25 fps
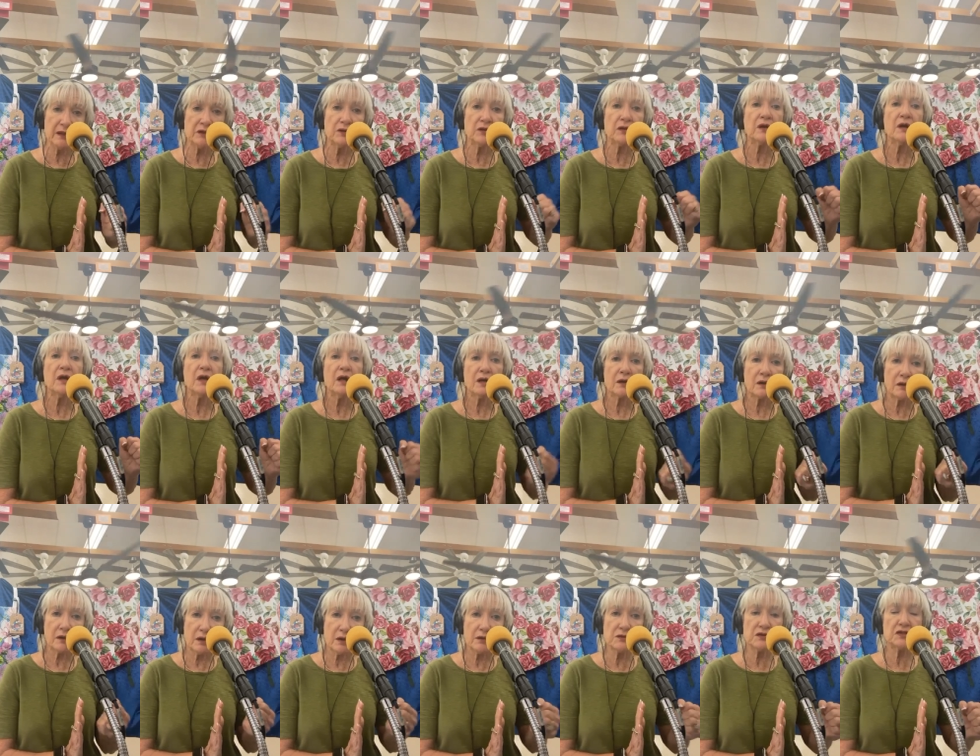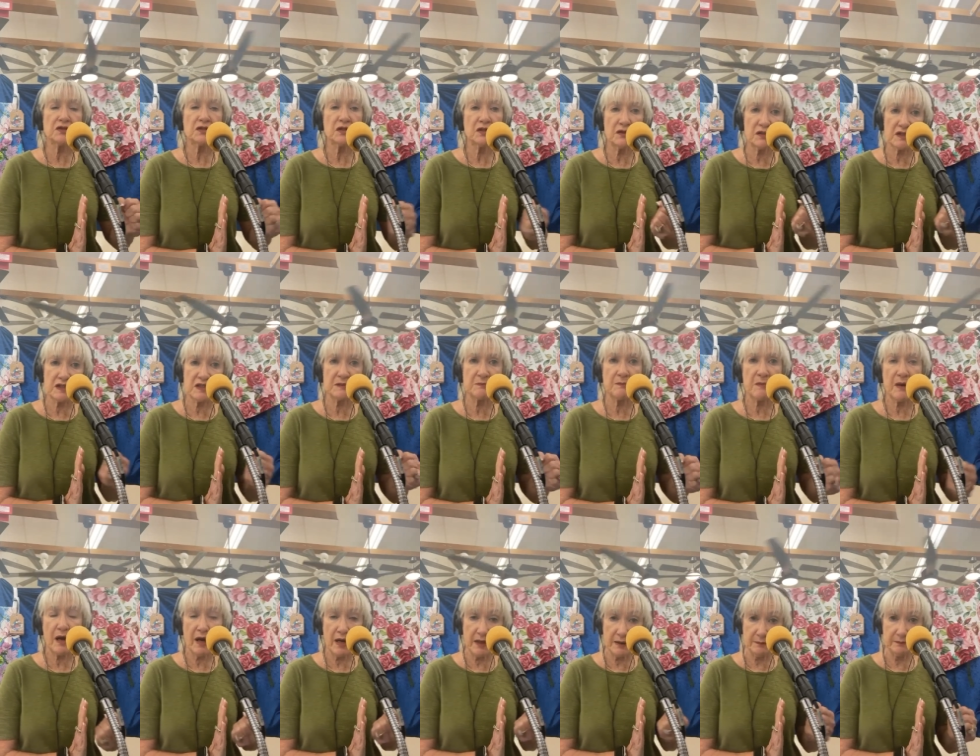cleaner close to the
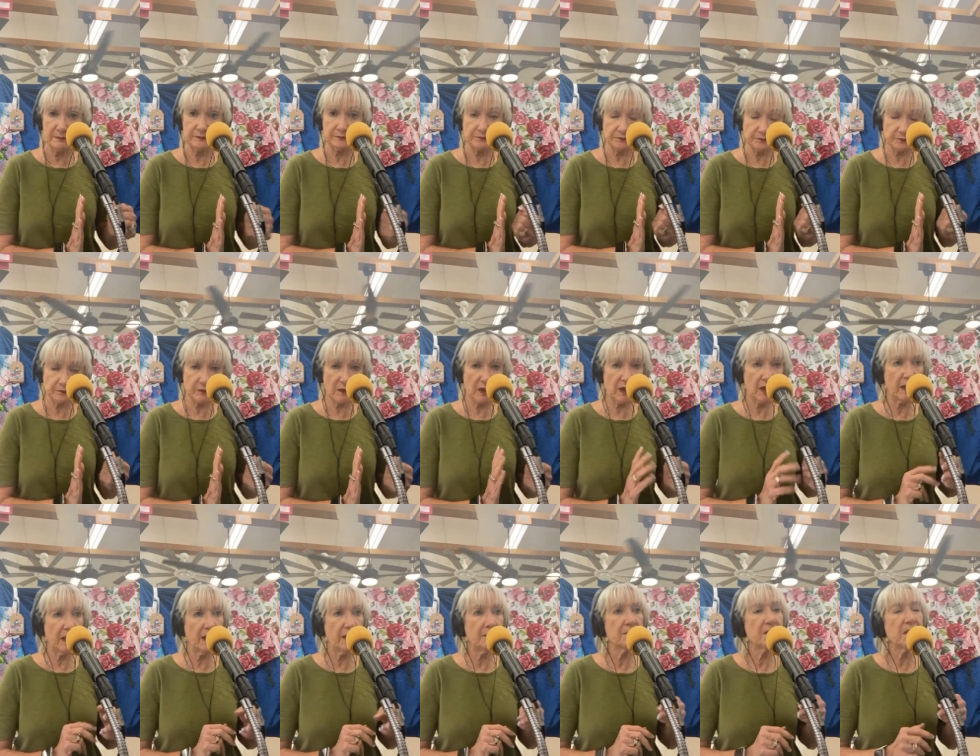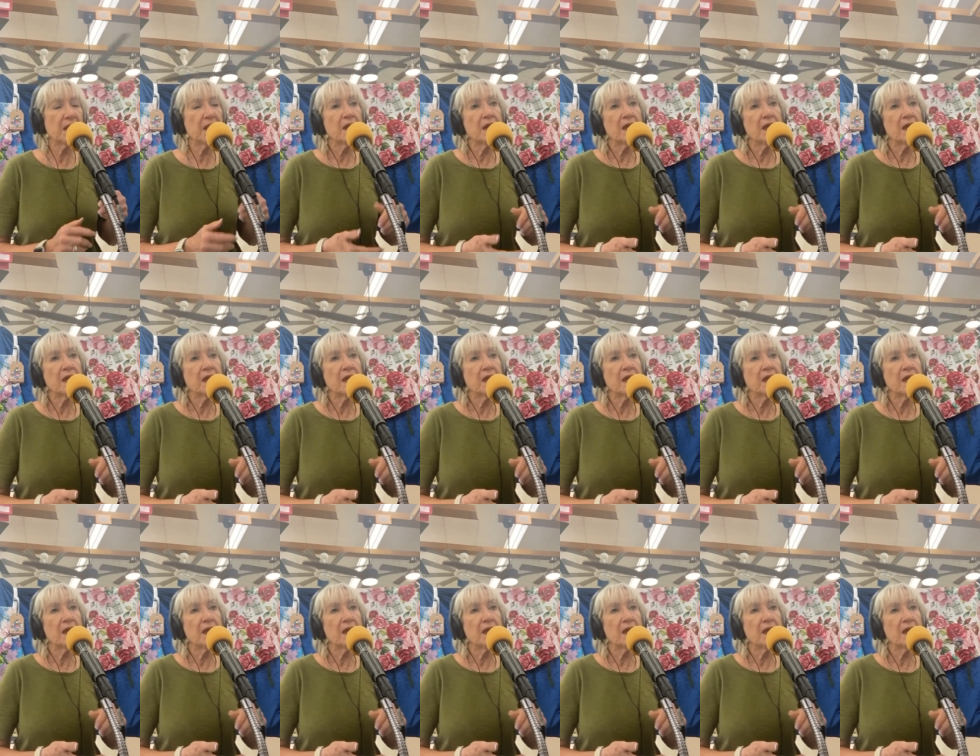spot, okay?